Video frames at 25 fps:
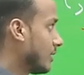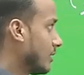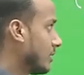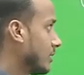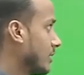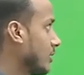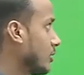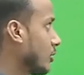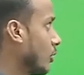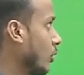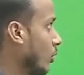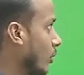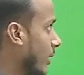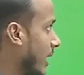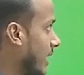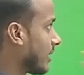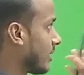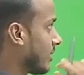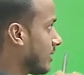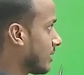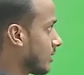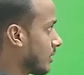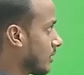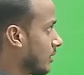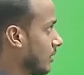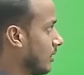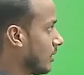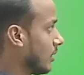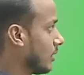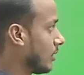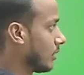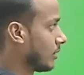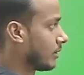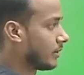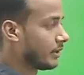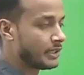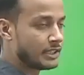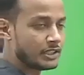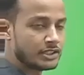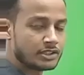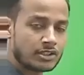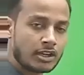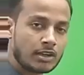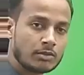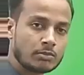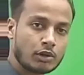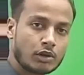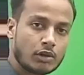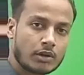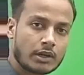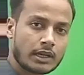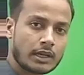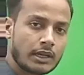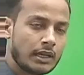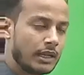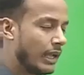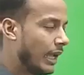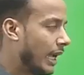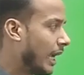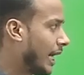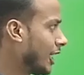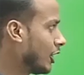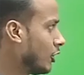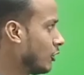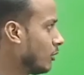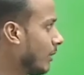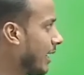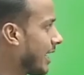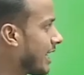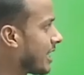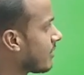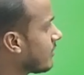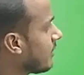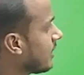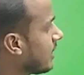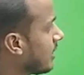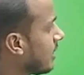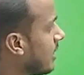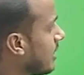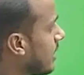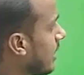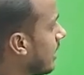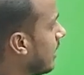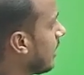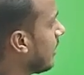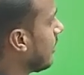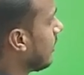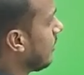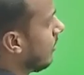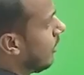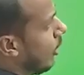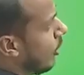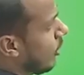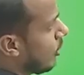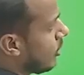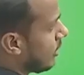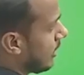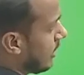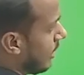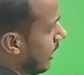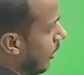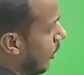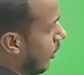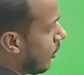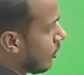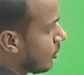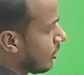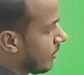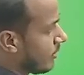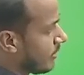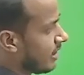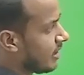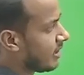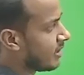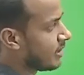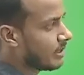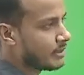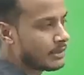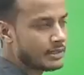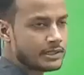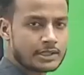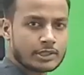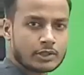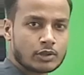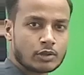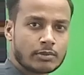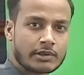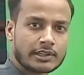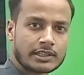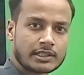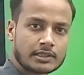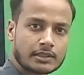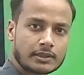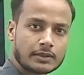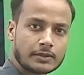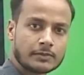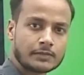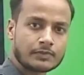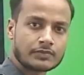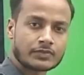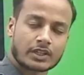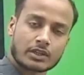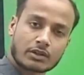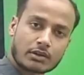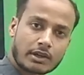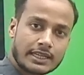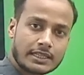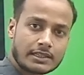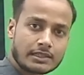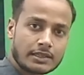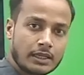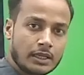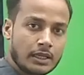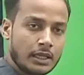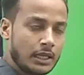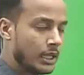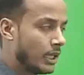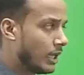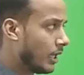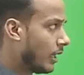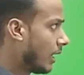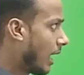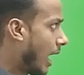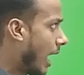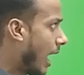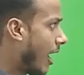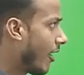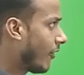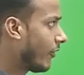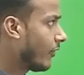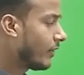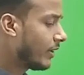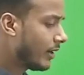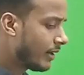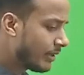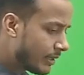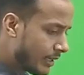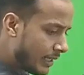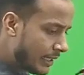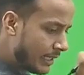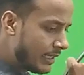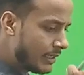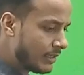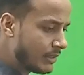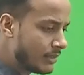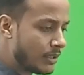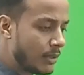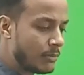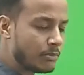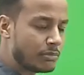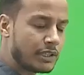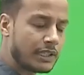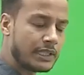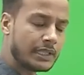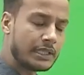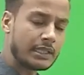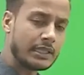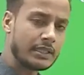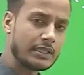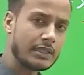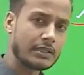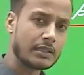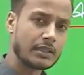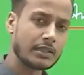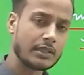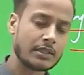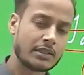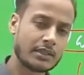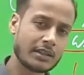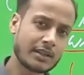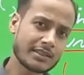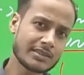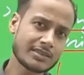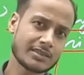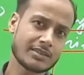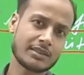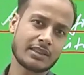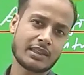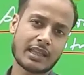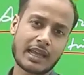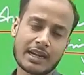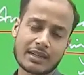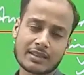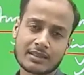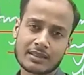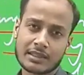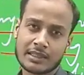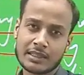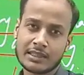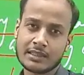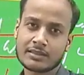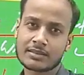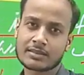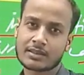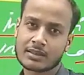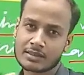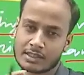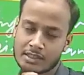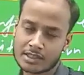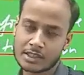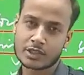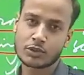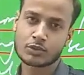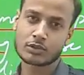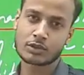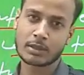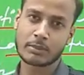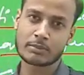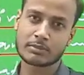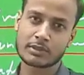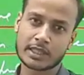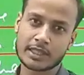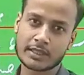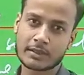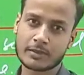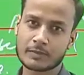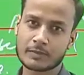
just look at this digital board, and you might be seeing lots and lots of things are written over here, right? After reading something, does that thing suggest you something?